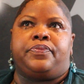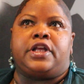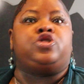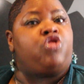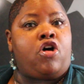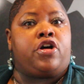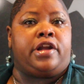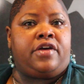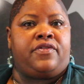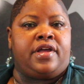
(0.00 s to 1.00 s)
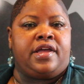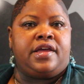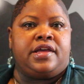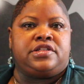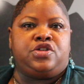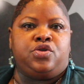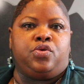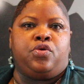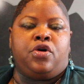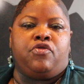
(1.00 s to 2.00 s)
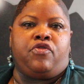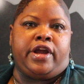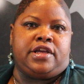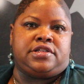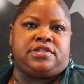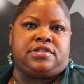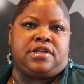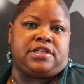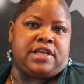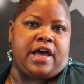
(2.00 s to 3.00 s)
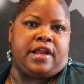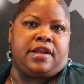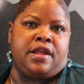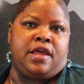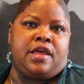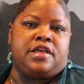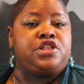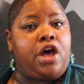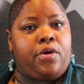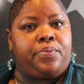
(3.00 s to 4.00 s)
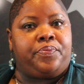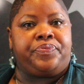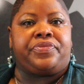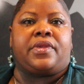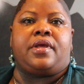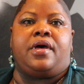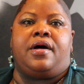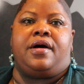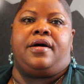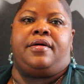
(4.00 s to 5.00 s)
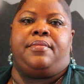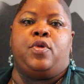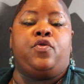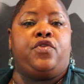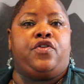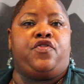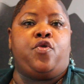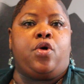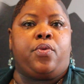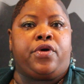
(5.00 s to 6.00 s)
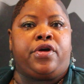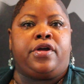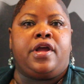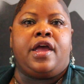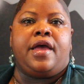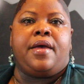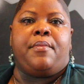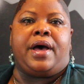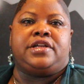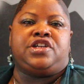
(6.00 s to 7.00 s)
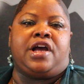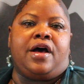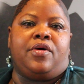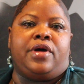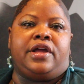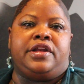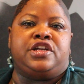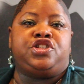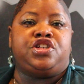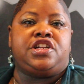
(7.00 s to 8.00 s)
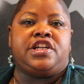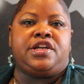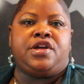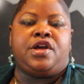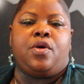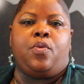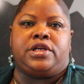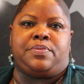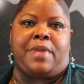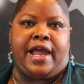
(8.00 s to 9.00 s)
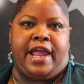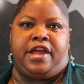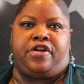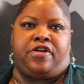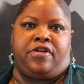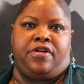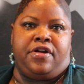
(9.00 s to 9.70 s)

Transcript: strong enough to raise a son. So, moving forward, my child initially was my anchor,